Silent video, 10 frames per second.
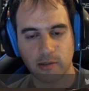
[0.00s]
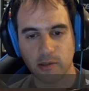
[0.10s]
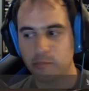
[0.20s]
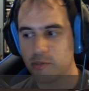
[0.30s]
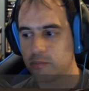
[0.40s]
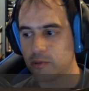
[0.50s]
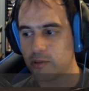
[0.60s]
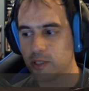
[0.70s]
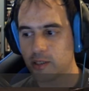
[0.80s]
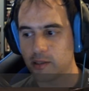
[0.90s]
some
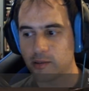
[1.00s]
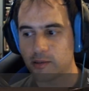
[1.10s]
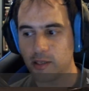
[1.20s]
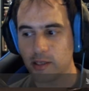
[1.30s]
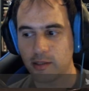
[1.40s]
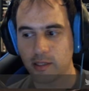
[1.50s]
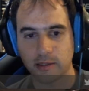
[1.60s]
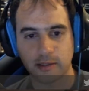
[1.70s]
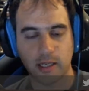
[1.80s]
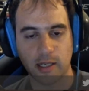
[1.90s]
people say
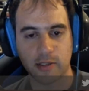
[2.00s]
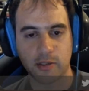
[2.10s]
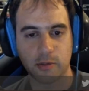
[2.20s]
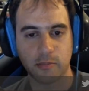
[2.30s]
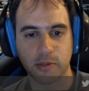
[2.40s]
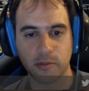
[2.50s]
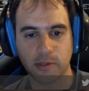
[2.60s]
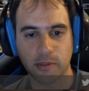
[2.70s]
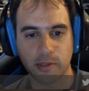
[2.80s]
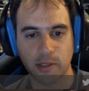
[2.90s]
that I should be
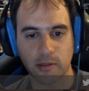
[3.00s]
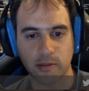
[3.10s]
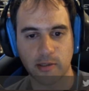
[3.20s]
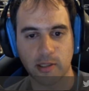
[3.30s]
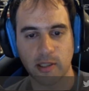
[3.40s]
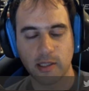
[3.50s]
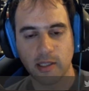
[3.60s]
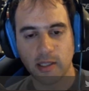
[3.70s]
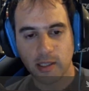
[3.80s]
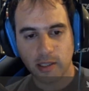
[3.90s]
doing something else.
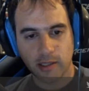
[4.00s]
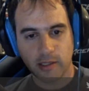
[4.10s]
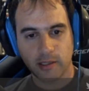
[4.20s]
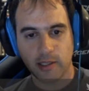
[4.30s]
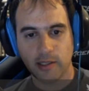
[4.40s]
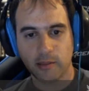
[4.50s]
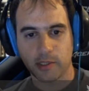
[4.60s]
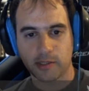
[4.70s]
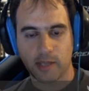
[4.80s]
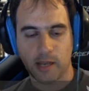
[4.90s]

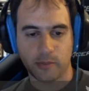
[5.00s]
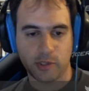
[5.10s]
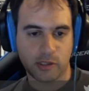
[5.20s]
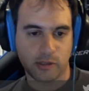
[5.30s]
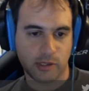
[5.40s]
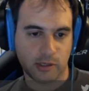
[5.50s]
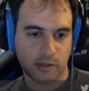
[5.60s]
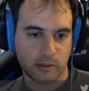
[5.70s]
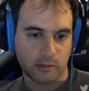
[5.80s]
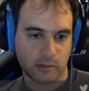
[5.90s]
Anyways, I've reached
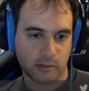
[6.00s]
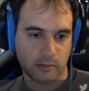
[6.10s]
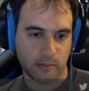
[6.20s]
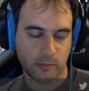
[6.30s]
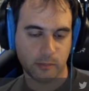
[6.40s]
this